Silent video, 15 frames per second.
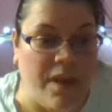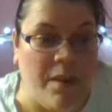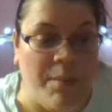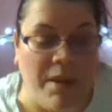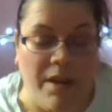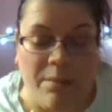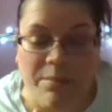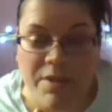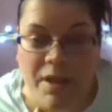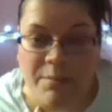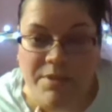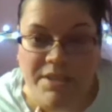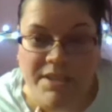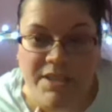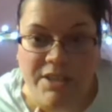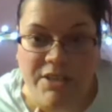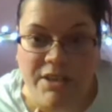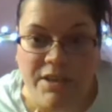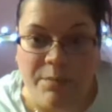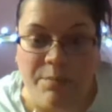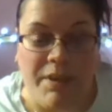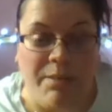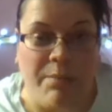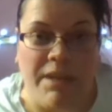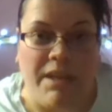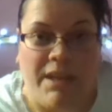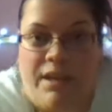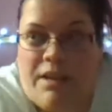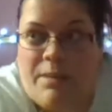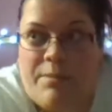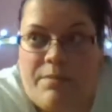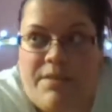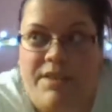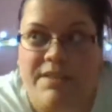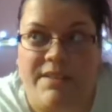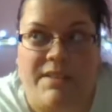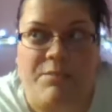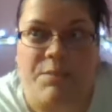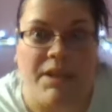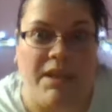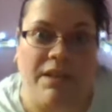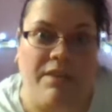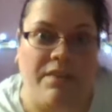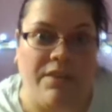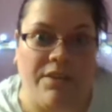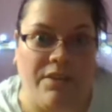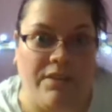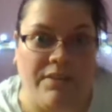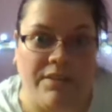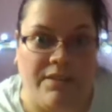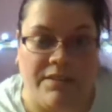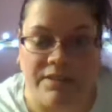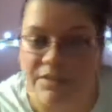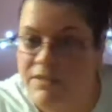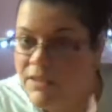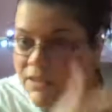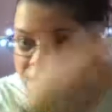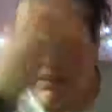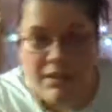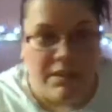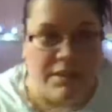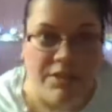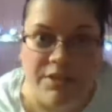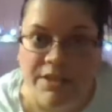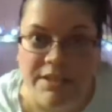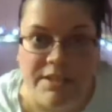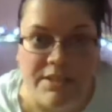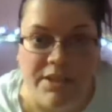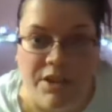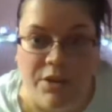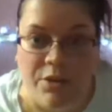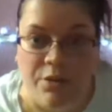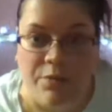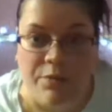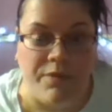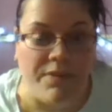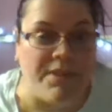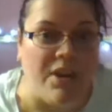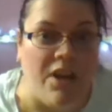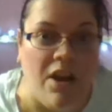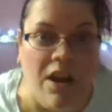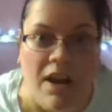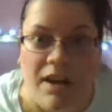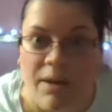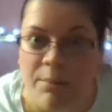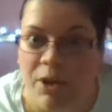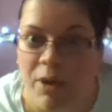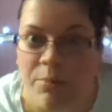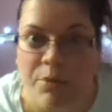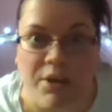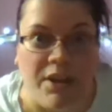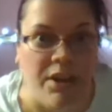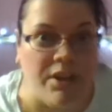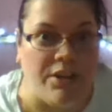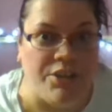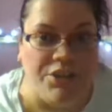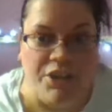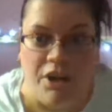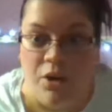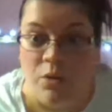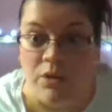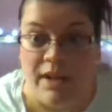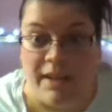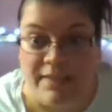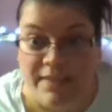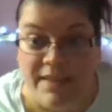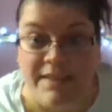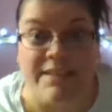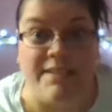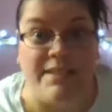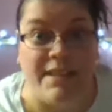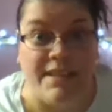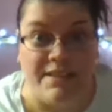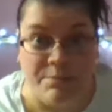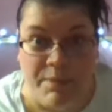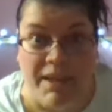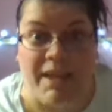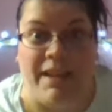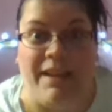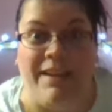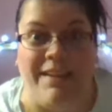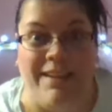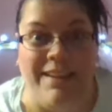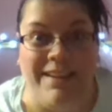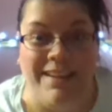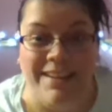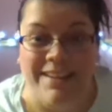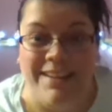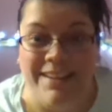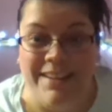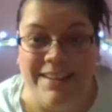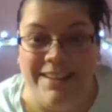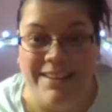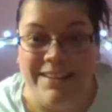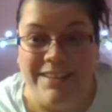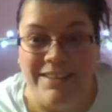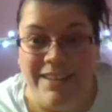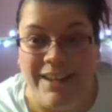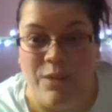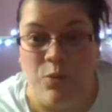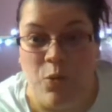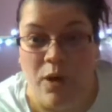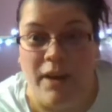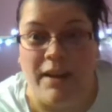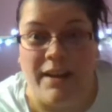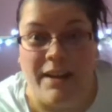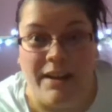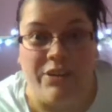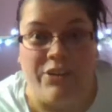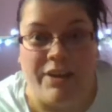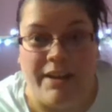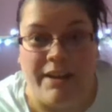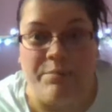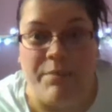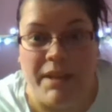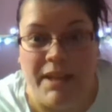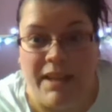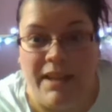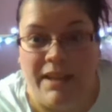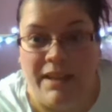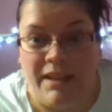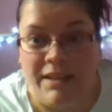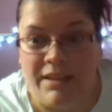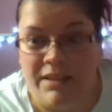mean, I'm still going to be me. This is me. There is no facade. I'm not putting on a show. Like, this is me. Like 100 me.